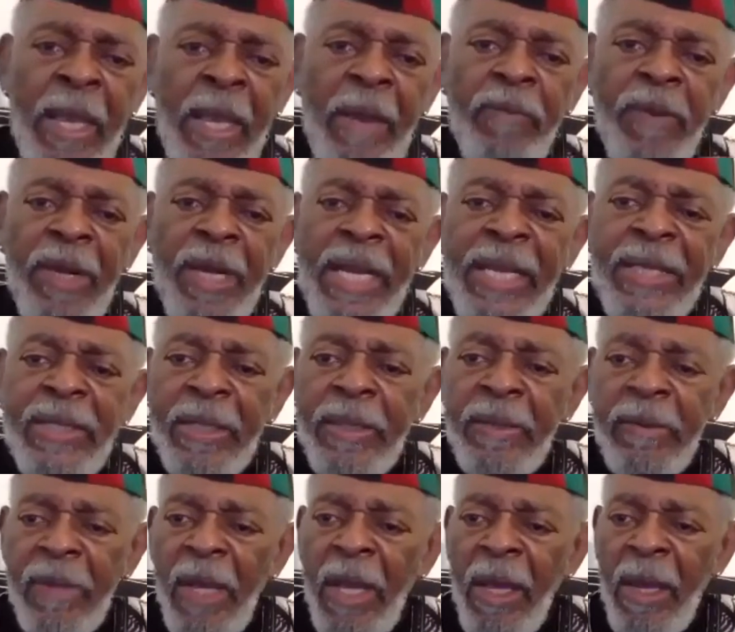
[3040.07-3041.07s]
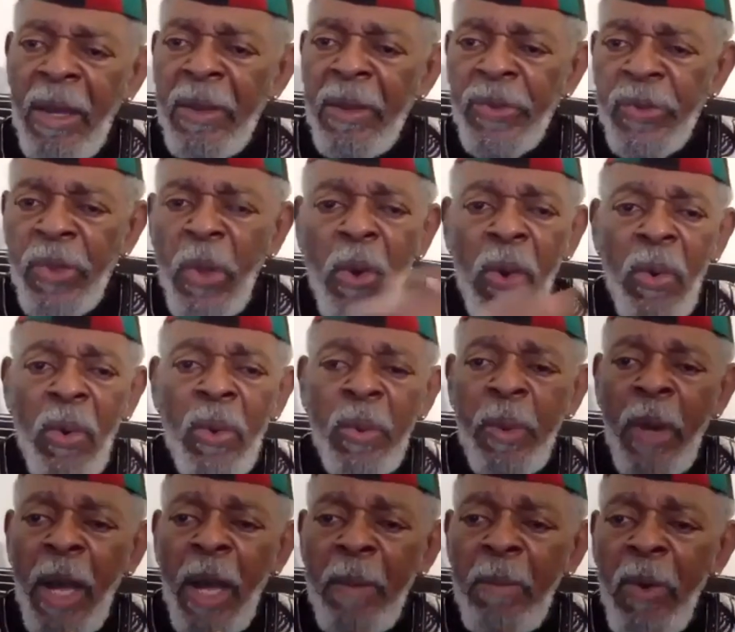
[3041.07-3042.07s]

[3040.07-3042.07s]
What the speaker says: religion, though